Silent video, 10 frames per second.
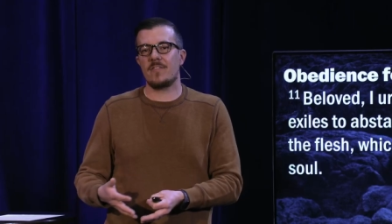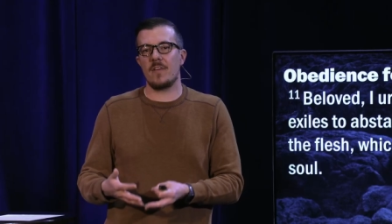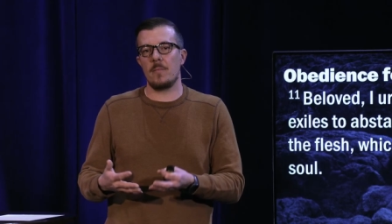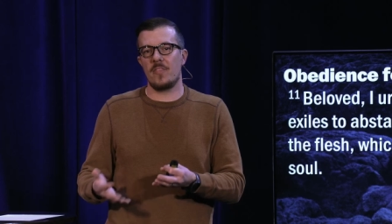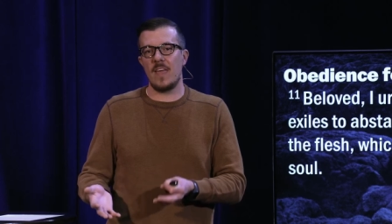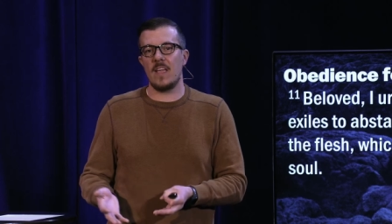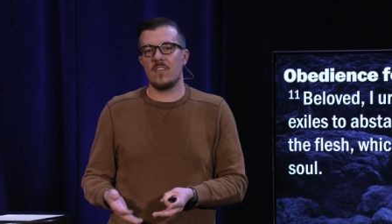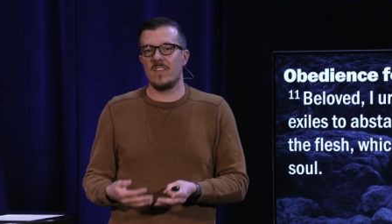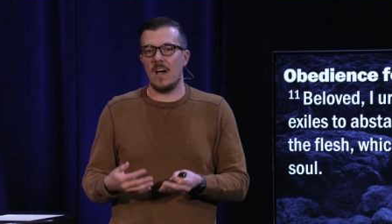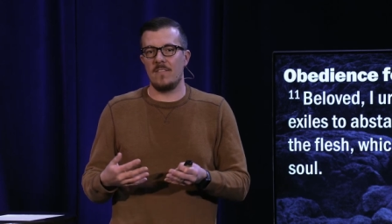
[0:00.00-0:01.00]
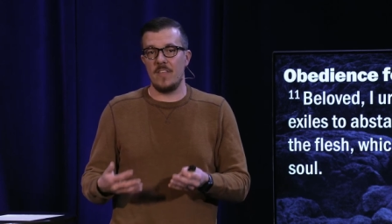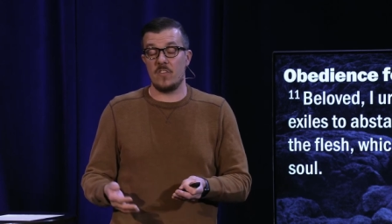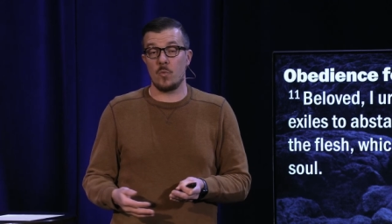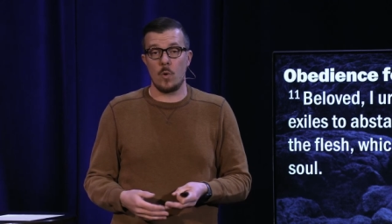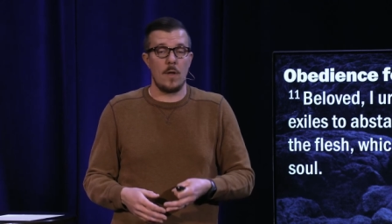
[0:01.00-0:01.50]
from things of
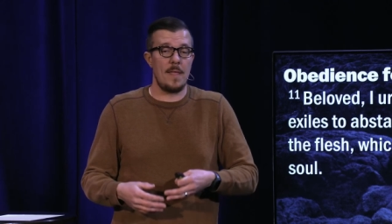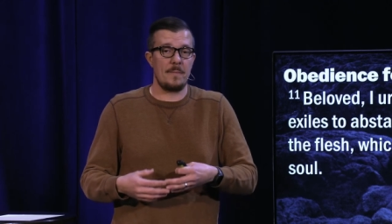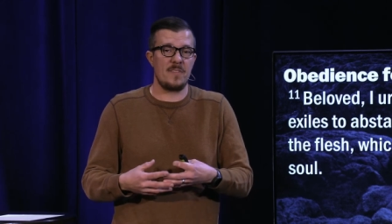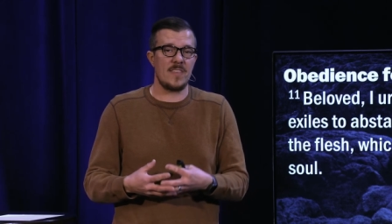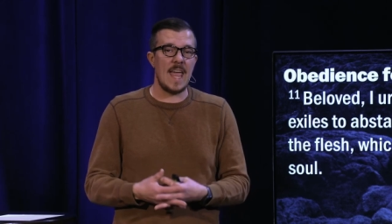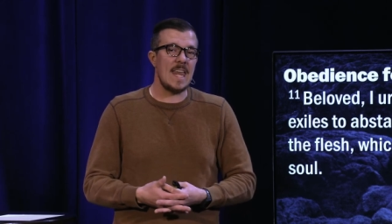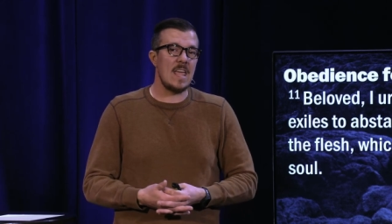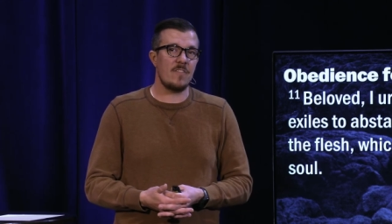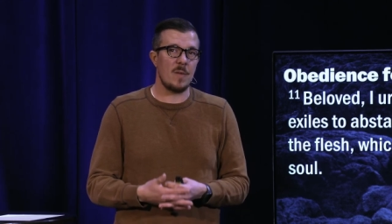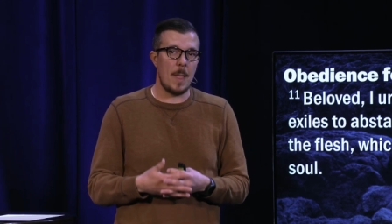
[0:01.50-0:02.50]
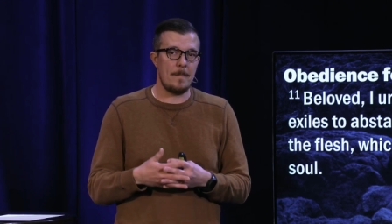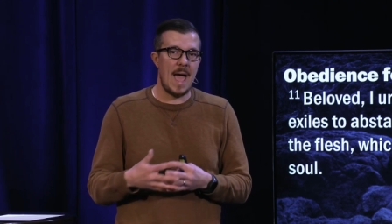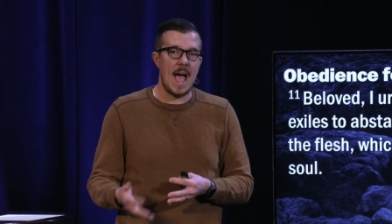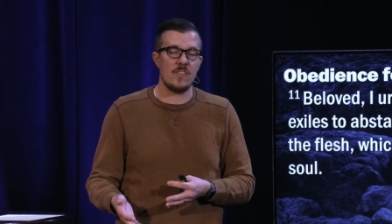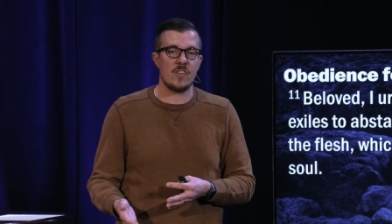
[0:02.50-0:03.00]
this world, abstaining from the
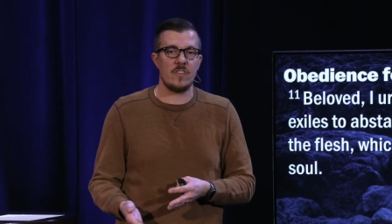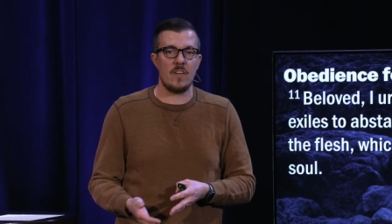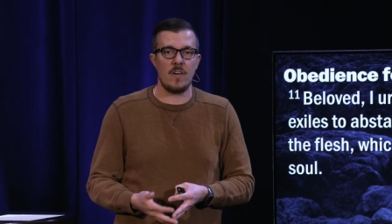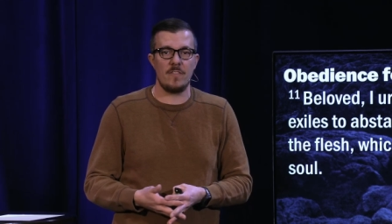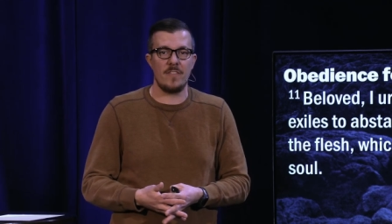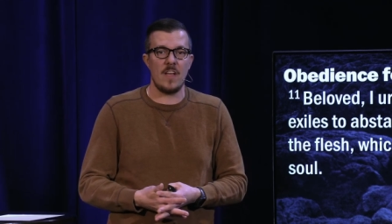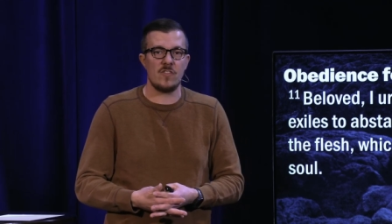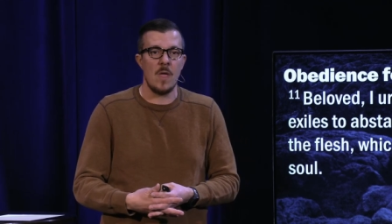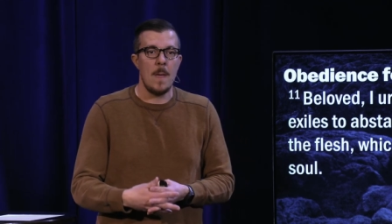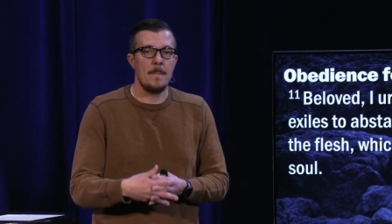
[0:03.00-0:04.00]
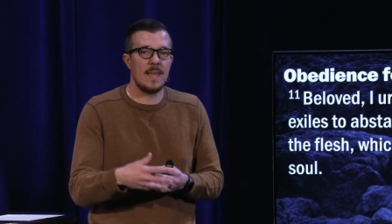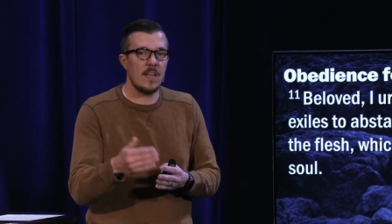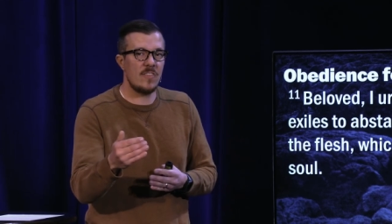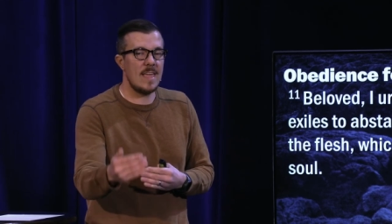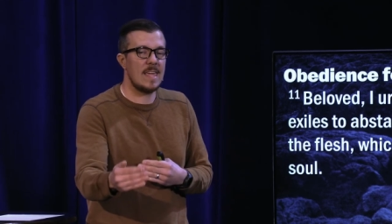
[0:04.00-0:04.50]
passions of our flesh,
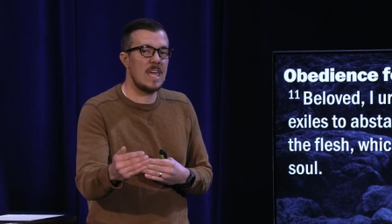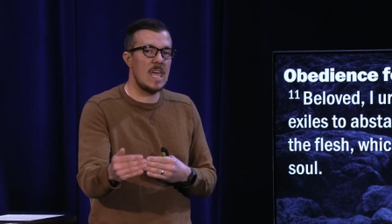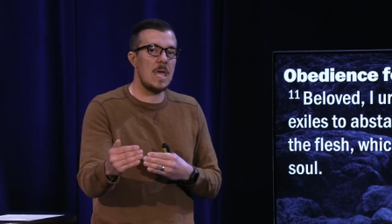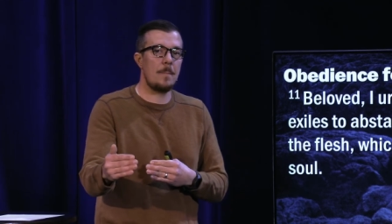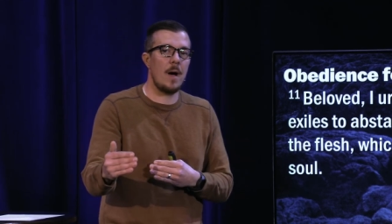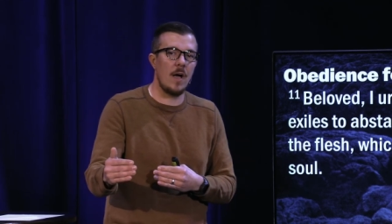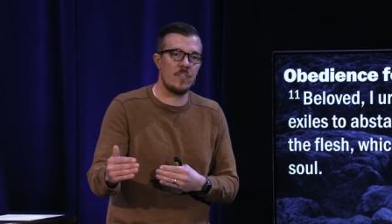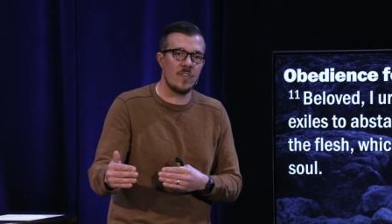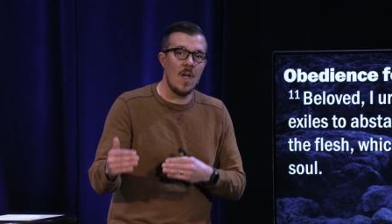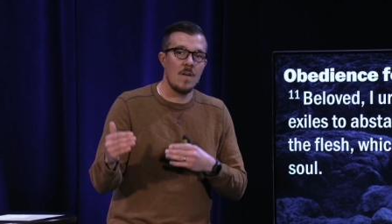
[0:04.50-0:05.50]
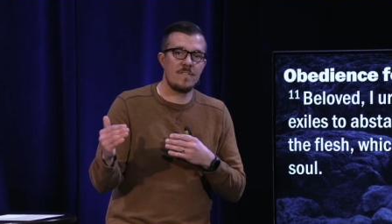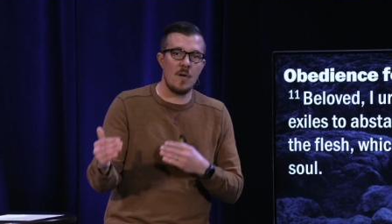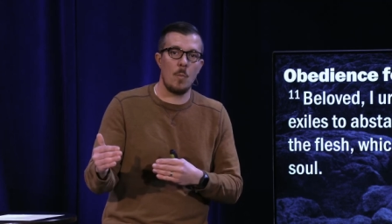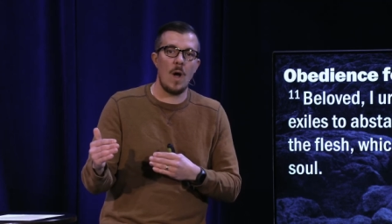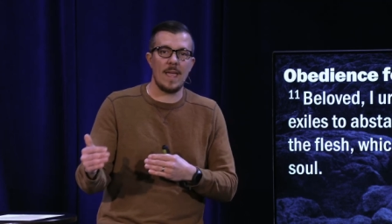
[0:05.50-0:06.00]
because they keep us
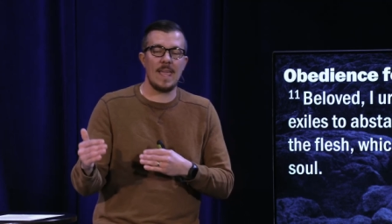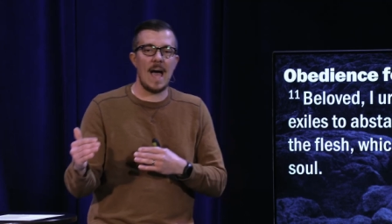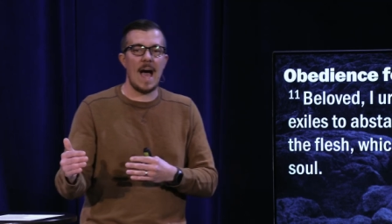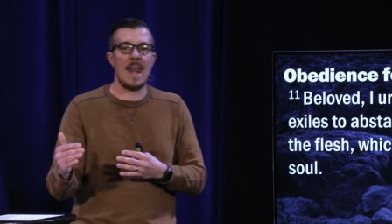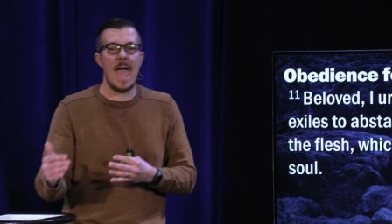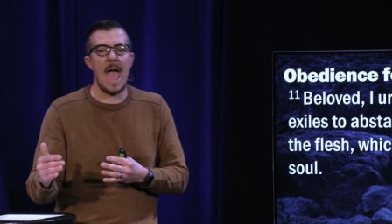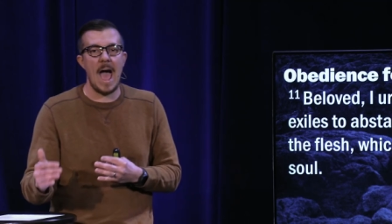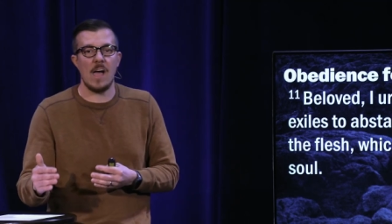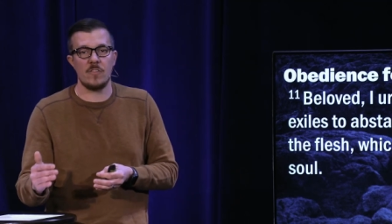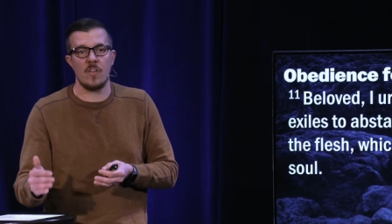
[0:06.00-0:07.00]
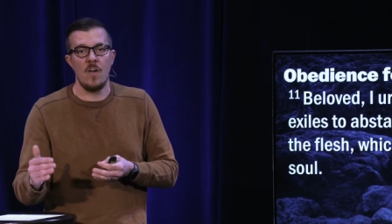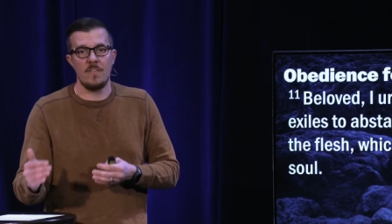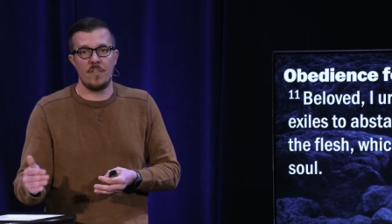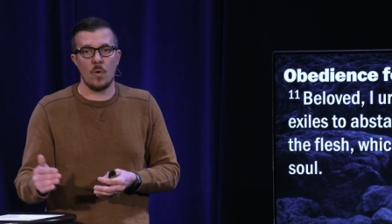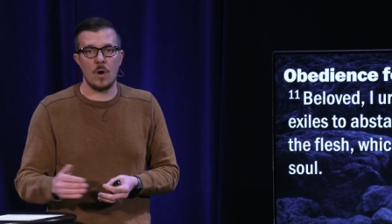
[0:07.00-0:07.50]
from what God has
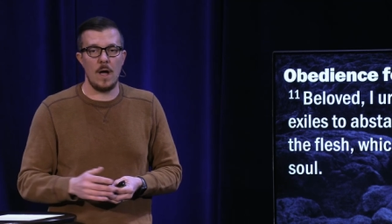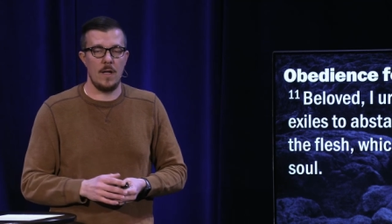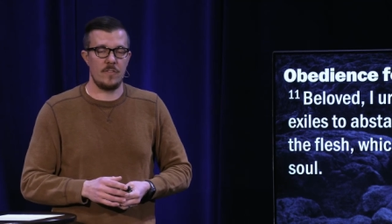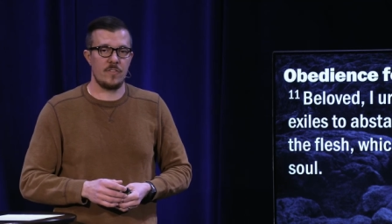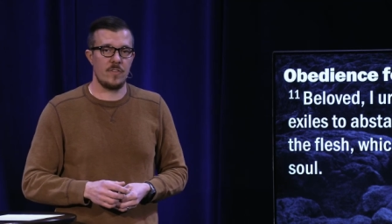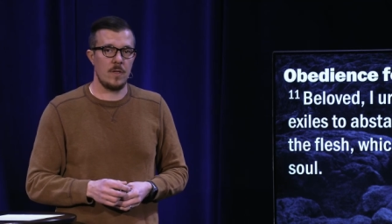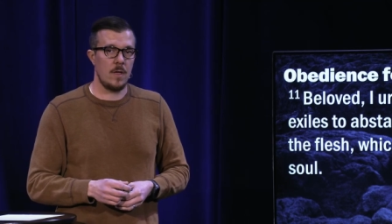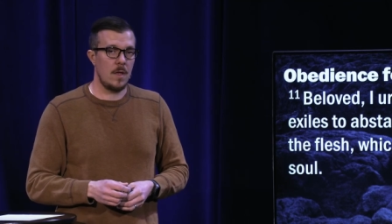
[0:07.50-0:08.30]
for us